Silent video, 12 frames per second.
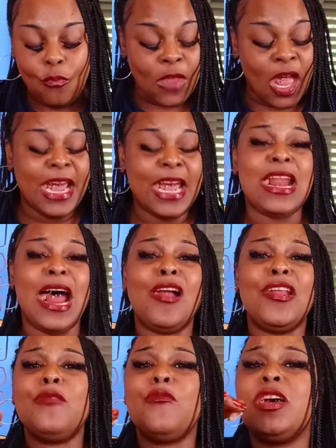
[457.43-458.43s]
Eating all
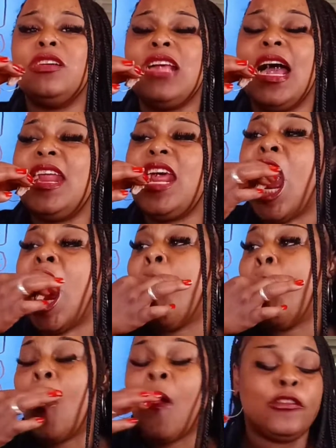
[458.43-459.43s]
these ribs like that,
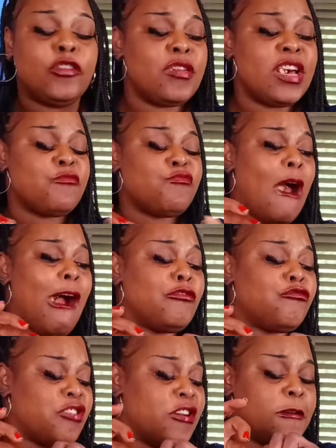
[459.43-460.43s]
you get
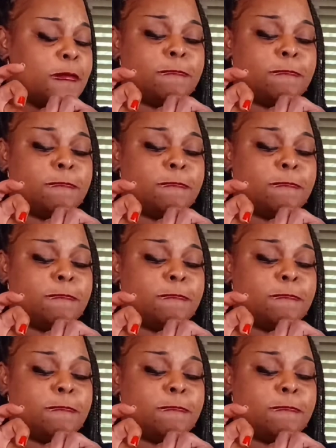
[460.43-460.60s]
thirsty.